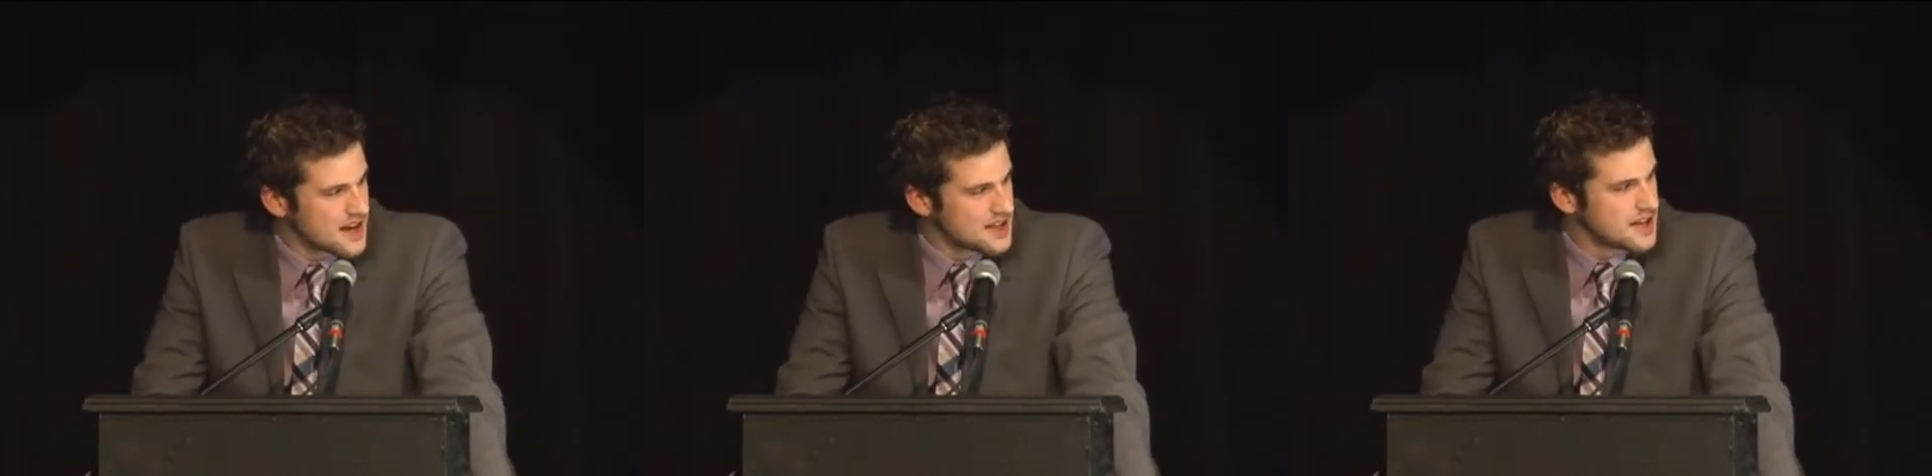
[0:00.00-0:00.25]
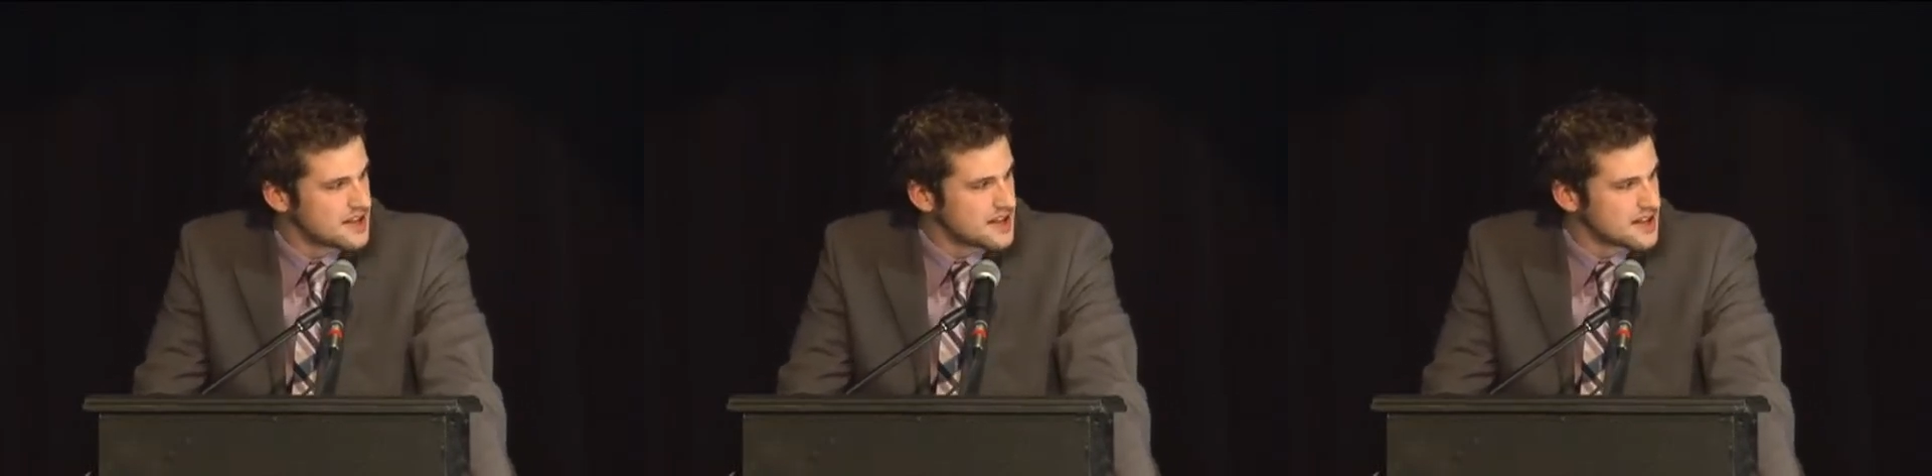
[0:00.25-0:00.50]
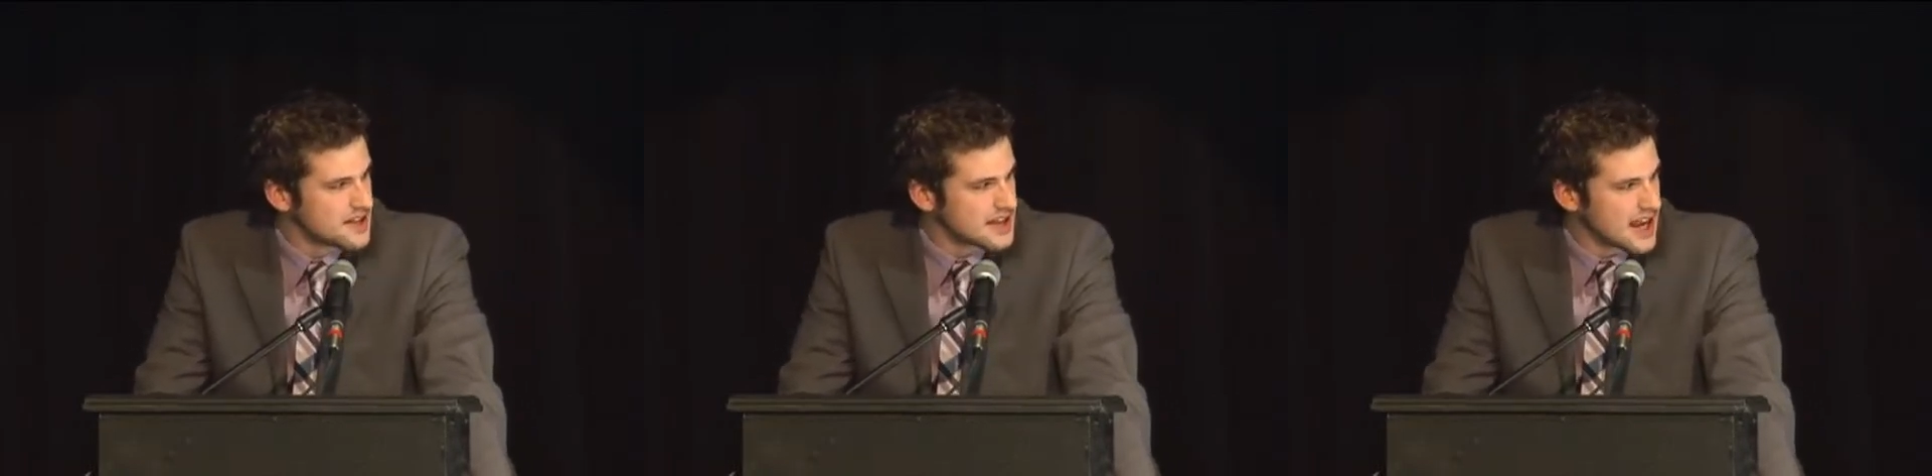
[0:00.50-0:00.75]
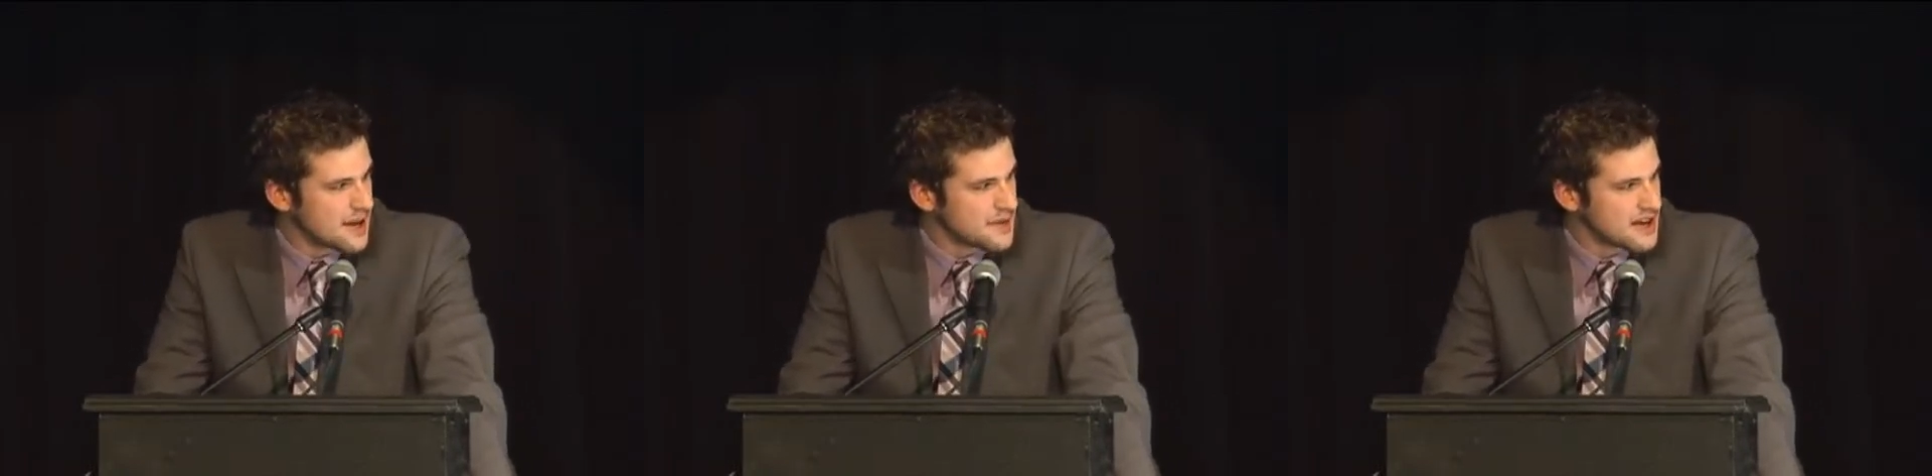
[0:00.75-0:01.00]
and then the,
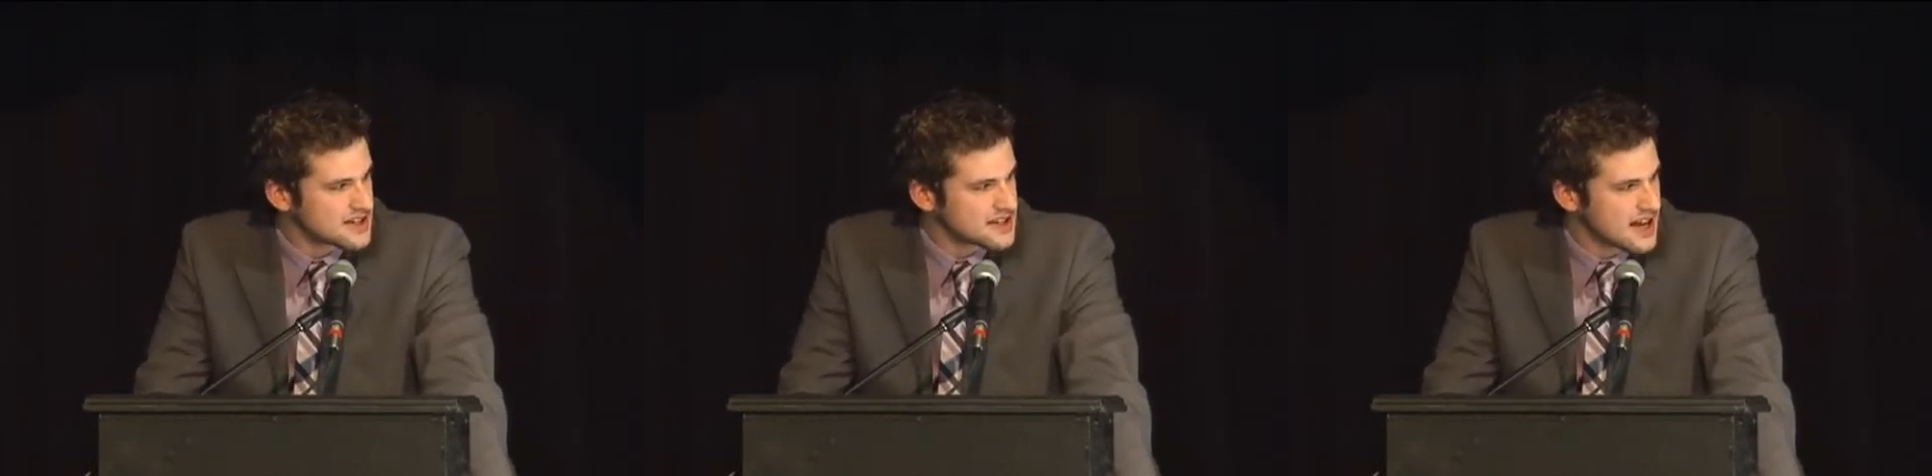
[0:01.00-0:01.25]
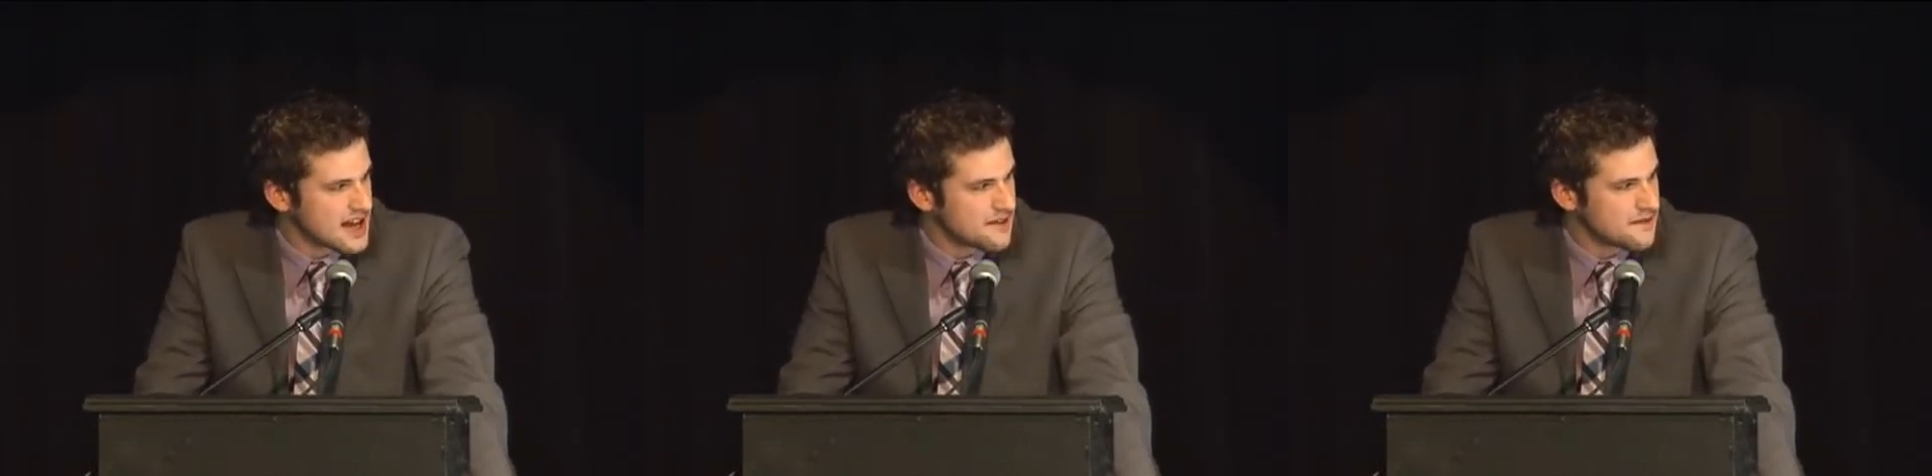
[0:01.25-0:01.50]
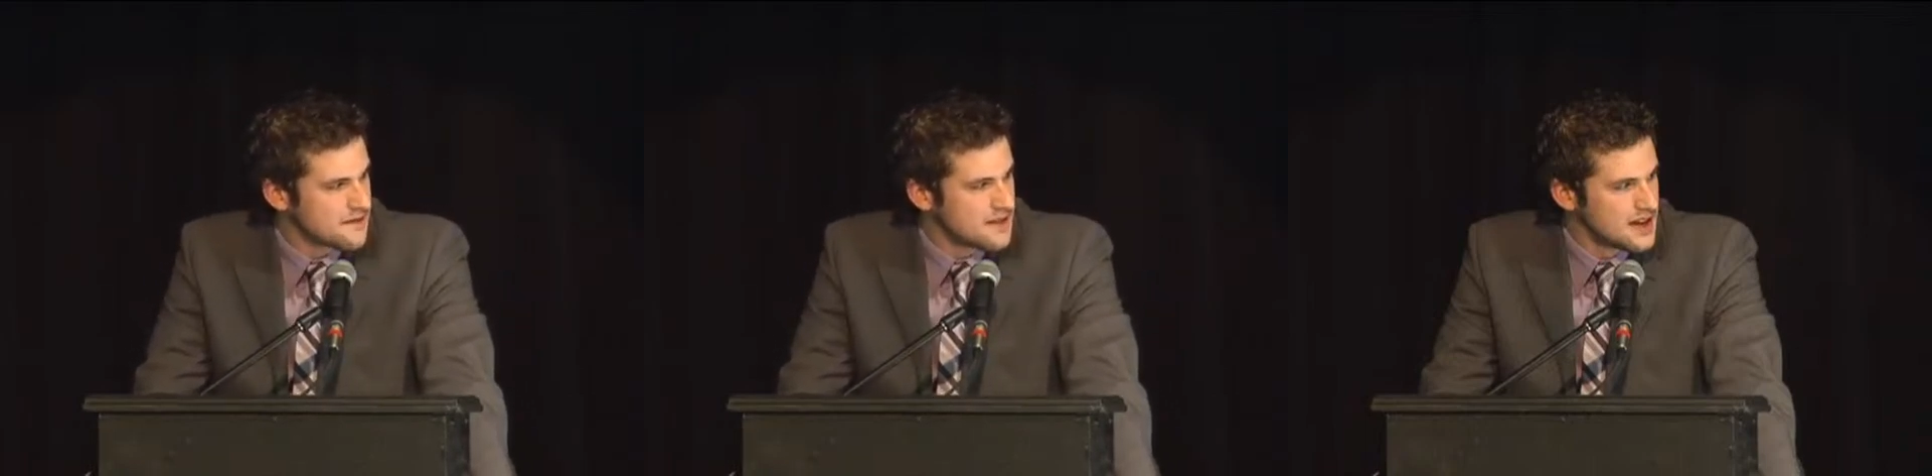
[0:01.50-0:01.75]
the game day staff,